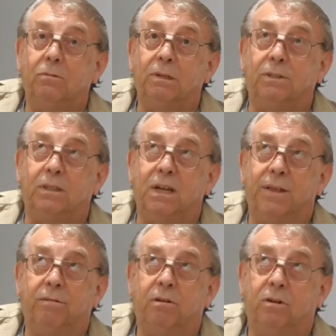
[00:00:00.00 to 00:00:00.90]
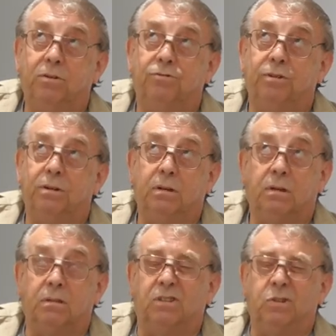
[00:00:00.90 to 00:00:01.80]
which is either £100
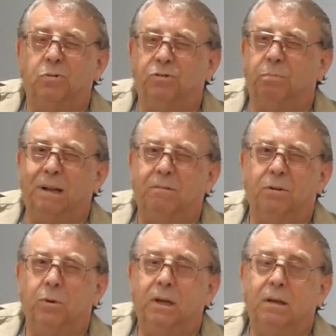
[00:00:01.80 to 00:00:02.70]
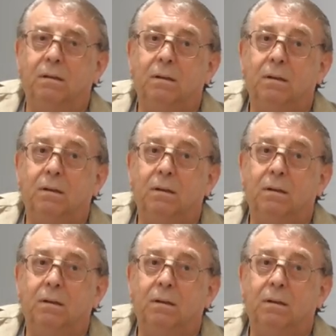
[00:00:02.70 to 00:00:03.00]
or £200 a week.